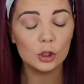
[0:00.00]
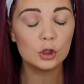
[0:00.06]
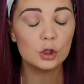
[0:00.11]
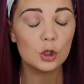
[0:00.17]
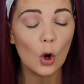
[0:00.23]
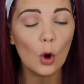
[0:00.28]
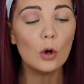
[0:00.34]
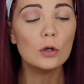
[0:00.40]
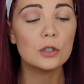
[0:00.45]

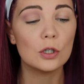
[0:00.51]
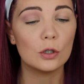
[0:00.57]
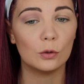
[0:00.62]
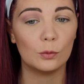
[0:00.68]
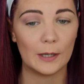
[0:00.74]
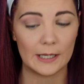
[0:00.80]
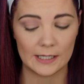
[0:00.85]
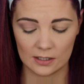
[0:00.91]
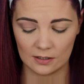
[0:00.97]
total
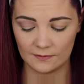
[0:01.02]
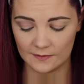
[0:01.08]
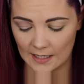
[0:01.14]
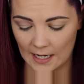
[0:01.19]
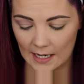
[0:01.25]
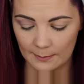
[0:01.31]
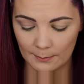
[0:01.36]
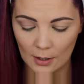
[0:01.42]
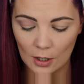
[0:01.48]
waste of
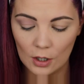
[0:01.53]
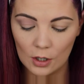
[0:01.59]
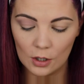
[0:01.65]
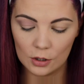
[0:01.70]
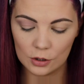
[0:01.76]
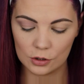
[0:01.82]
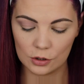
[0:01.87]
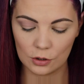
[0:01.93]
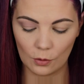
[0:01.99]
time.
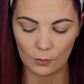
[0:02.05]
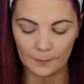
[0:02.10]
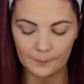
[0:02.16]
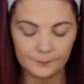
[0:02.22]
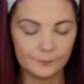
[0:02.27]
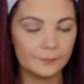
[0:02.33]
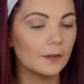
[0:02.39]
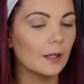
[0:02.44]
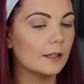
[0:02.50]
So
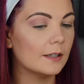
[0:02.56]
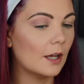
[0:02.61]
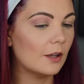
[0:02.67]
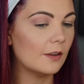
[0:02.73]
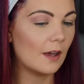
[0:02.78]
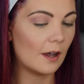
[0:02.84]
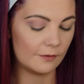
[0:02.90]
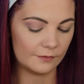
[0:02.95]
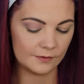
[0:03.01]
now
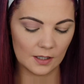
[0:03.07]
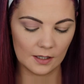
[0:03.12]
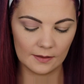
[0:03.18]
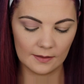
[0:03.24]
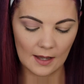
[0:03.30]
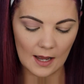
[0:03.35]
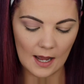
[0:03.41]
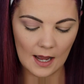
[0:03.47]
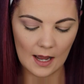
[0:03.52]
that I've done
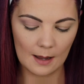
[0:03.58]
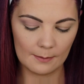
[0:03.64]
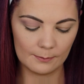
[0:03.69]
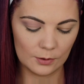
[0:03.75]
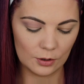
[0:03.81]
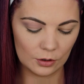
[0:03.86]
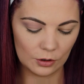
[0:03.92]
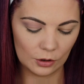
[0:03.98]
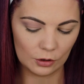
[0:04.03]
that, I'm
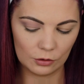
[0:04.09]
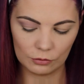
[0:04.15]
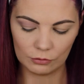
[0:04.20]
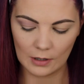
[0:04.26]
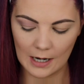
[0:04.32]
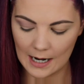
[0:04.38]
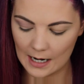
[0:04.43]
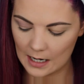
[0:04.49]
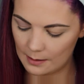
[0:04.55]
gonna
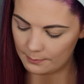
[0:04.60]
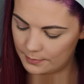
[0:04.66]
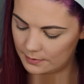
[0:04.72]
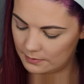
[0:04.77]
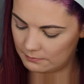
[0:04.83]
grab